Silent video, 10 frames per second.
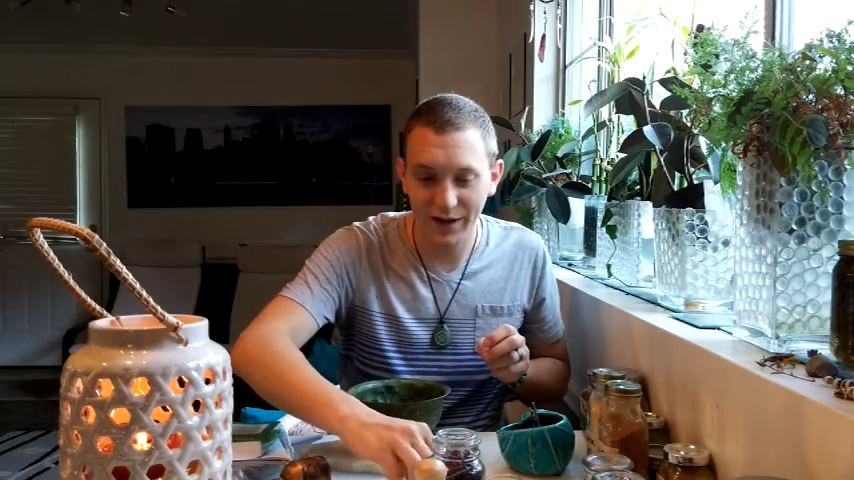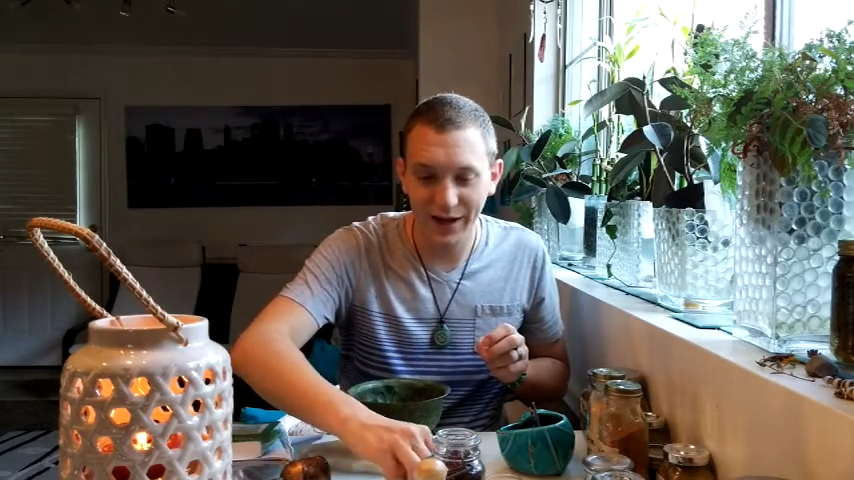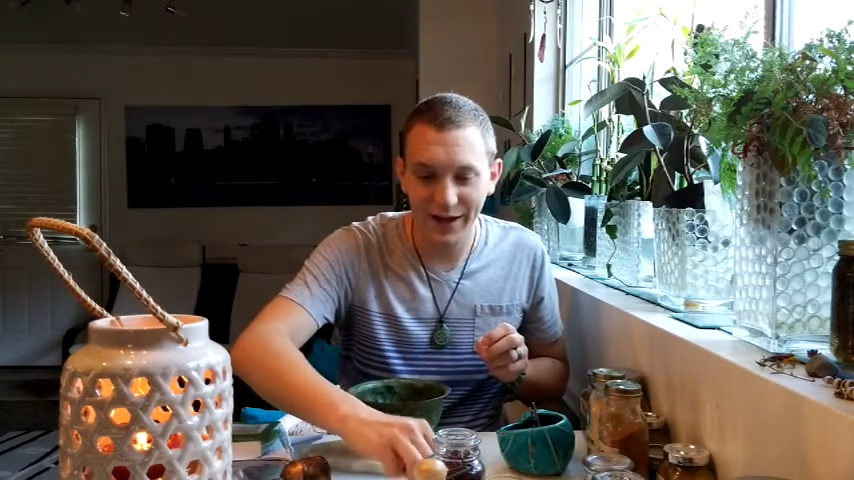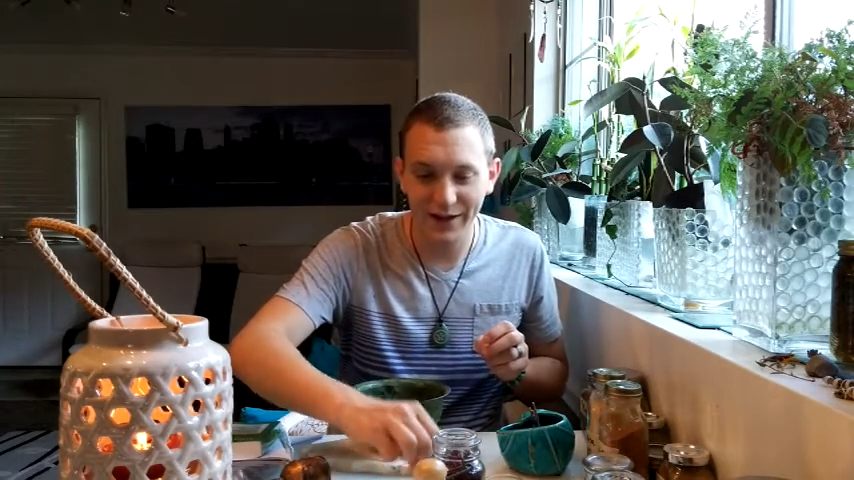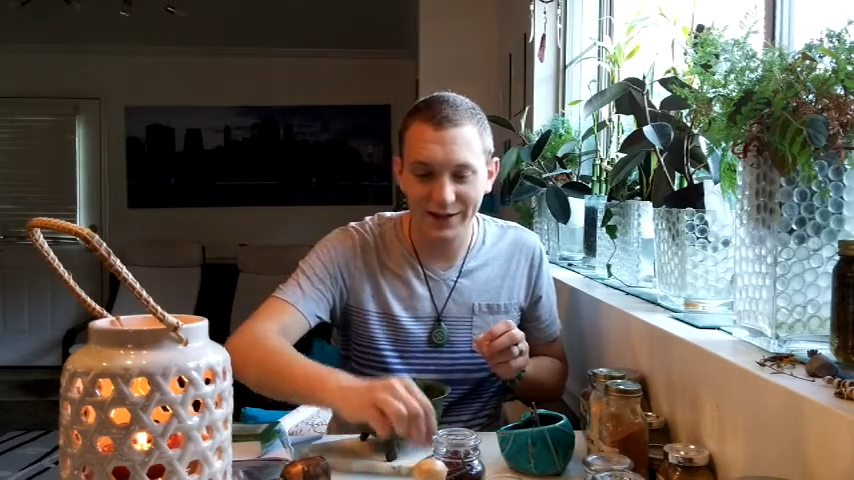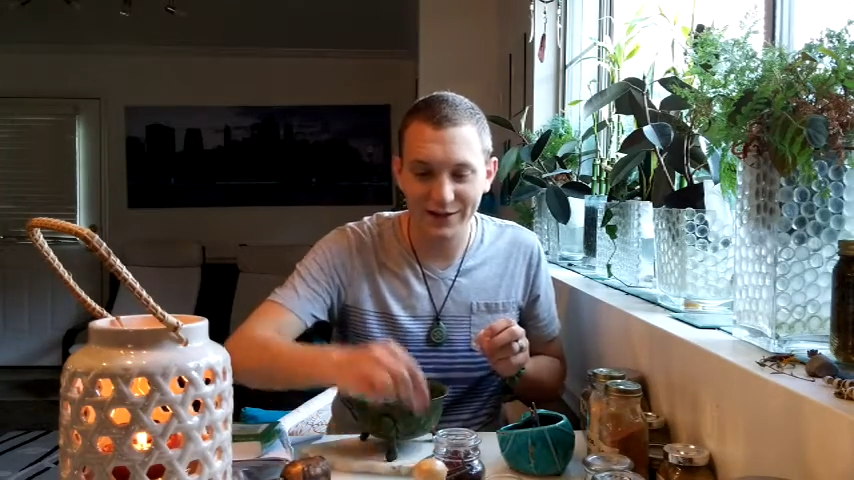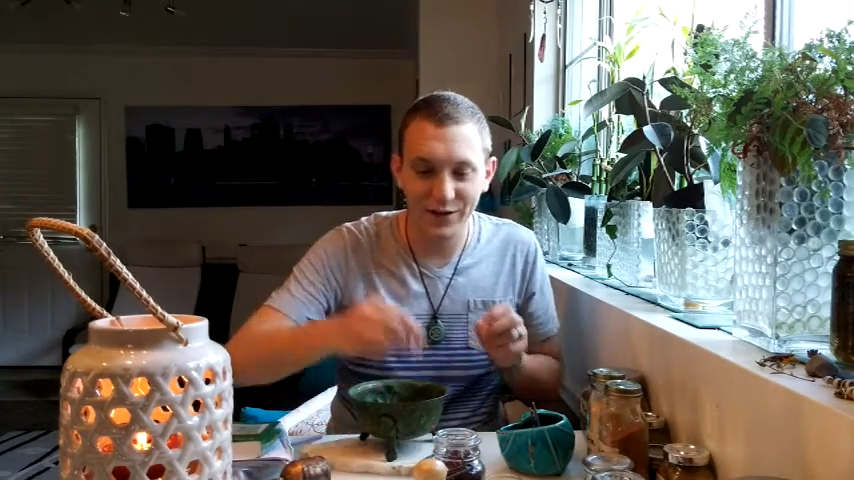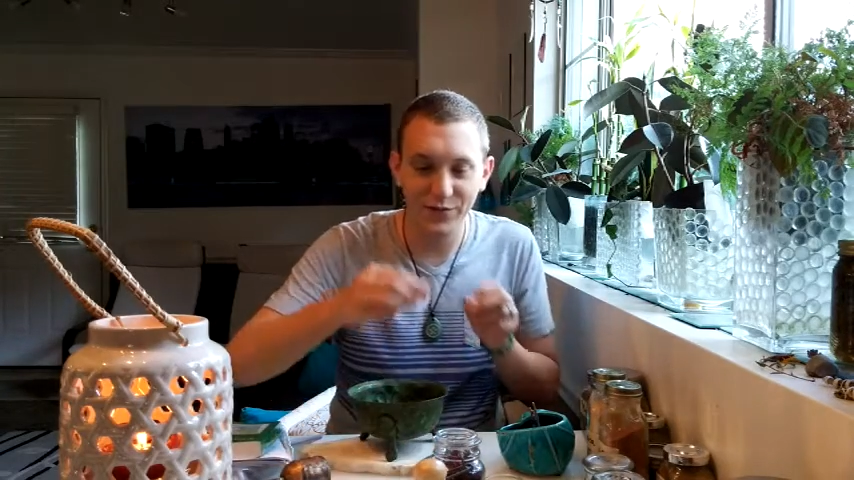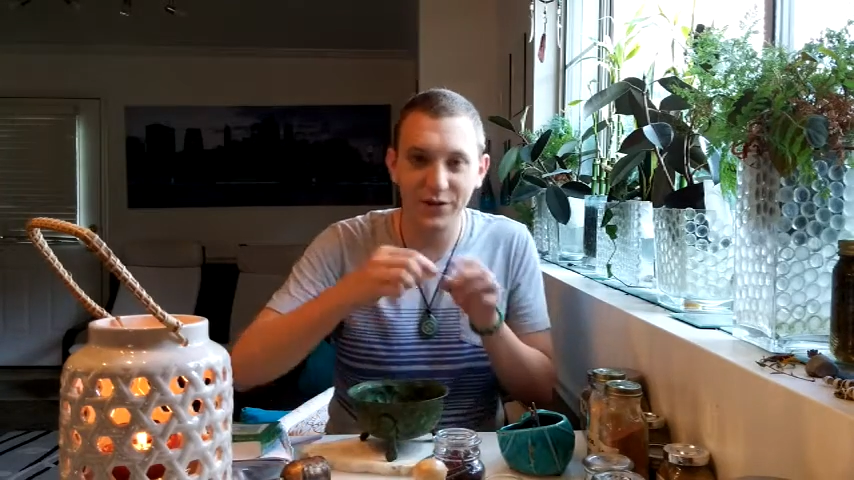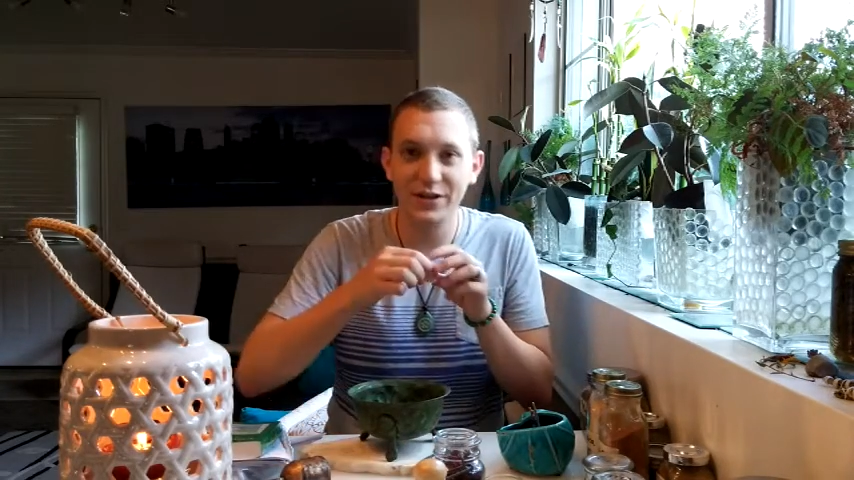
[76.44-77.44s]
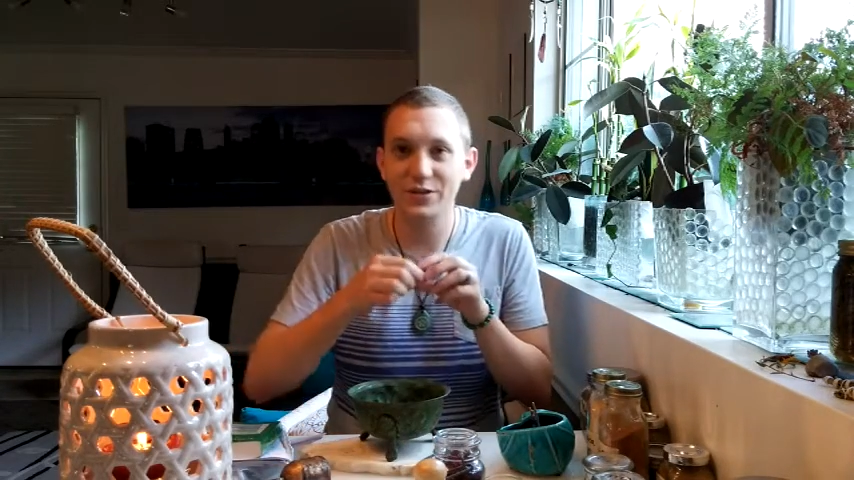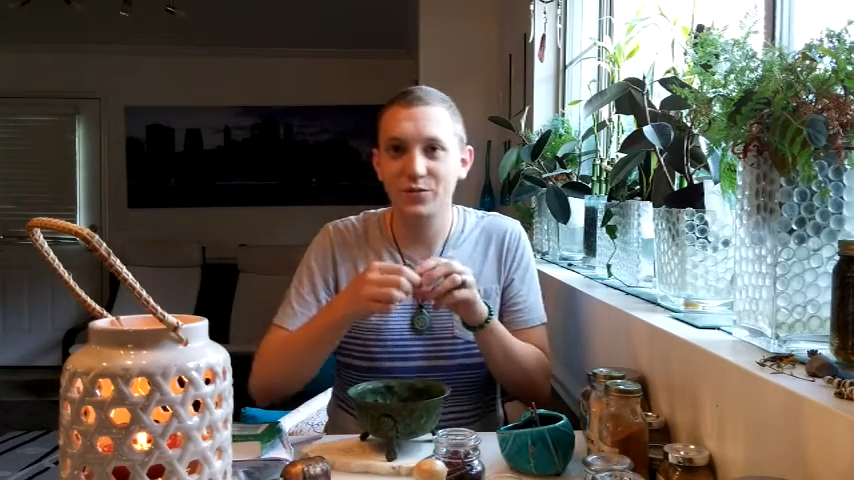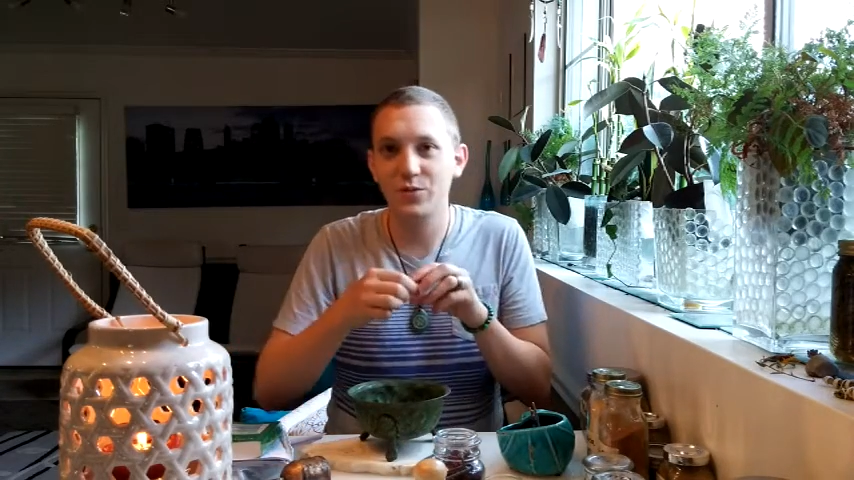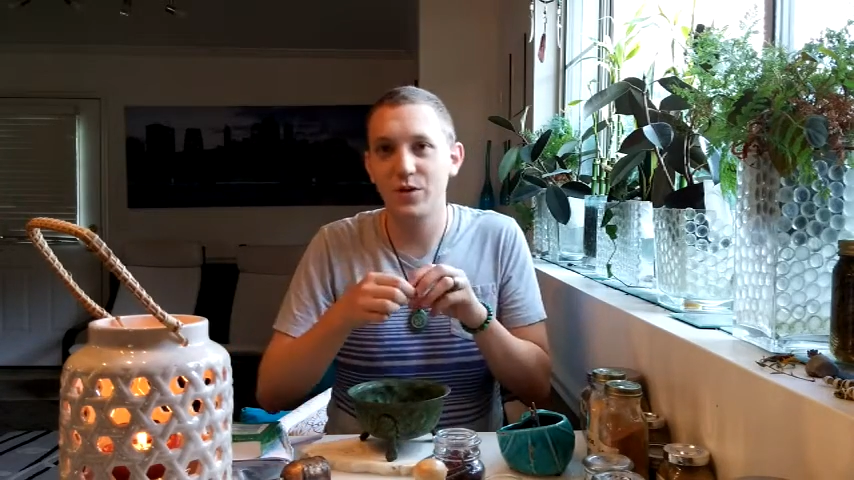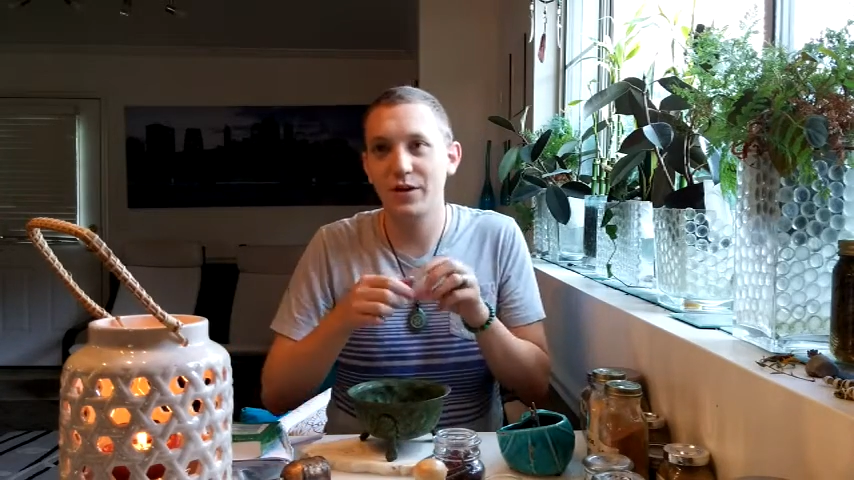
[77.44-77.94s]
And so for
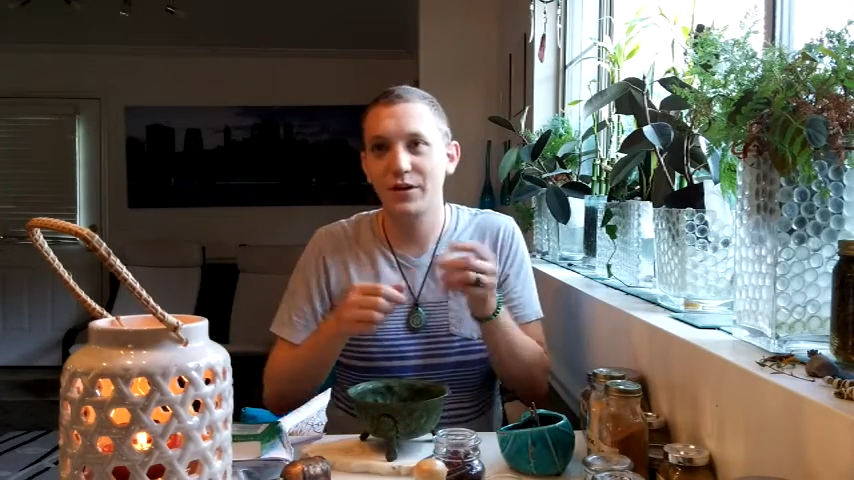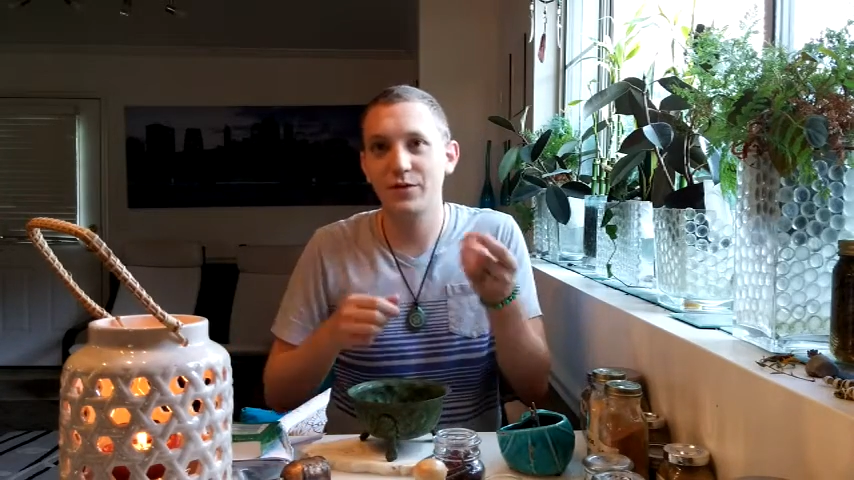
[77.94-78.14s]
this one,